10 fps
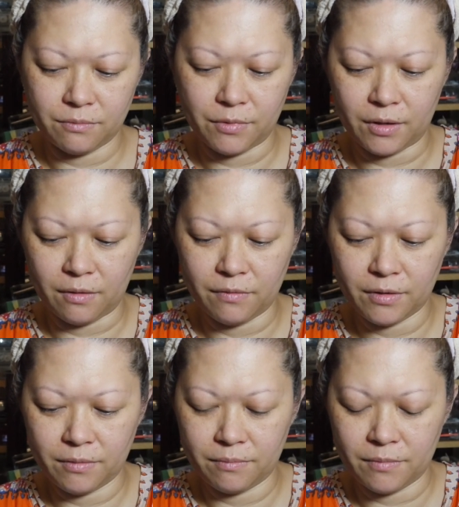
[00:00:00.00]

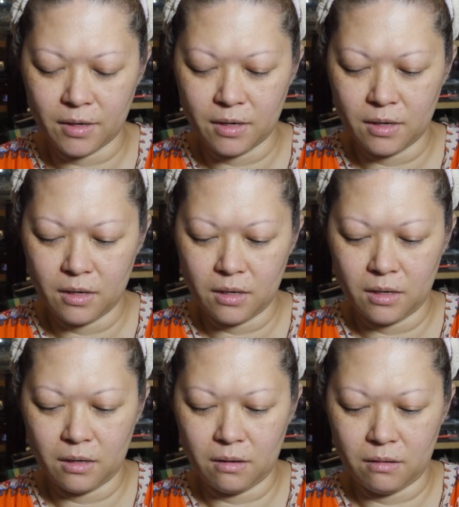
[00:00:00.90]
recover,
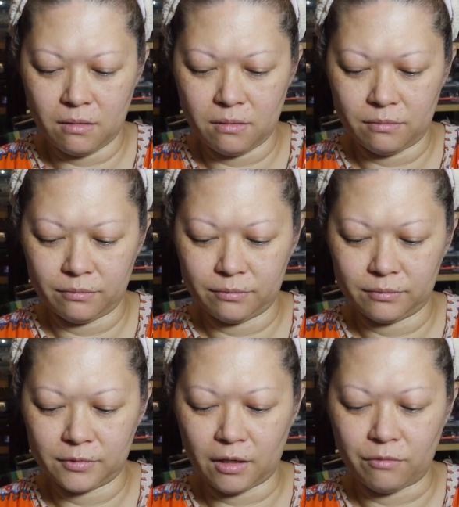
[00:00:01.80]

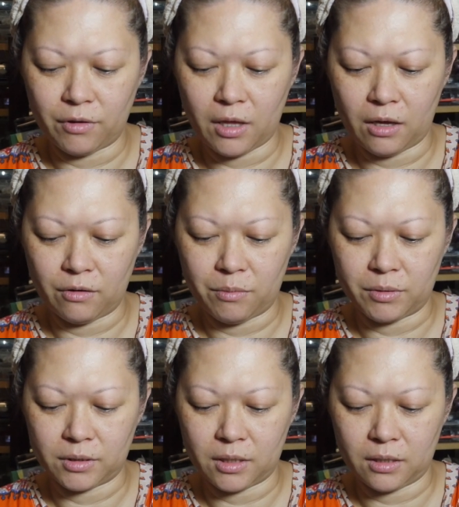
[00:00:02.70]
not really
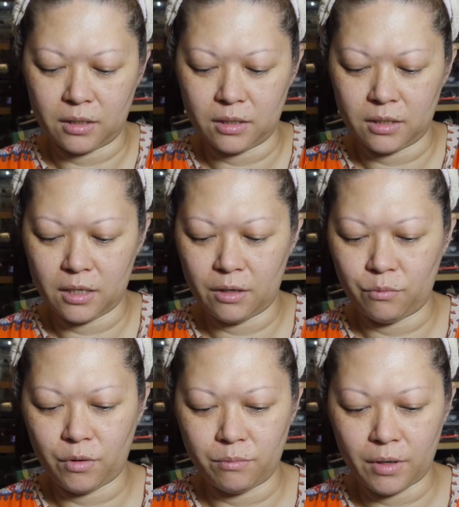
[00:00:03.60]
100%. It
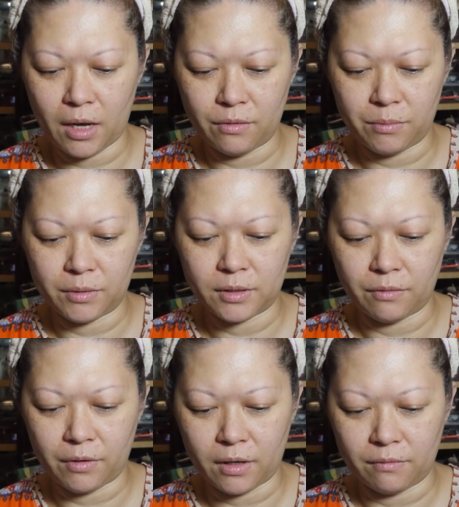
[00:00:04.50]
won't be 100%
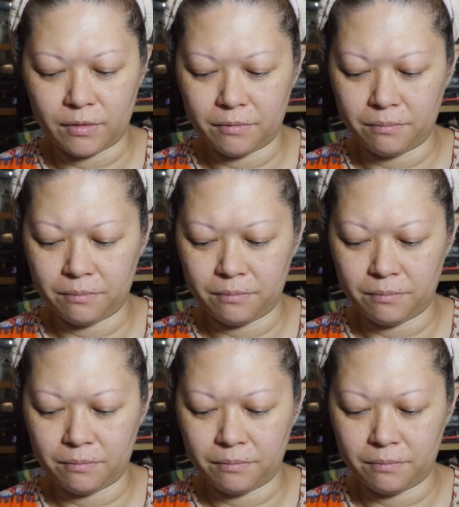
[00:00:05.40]
recover.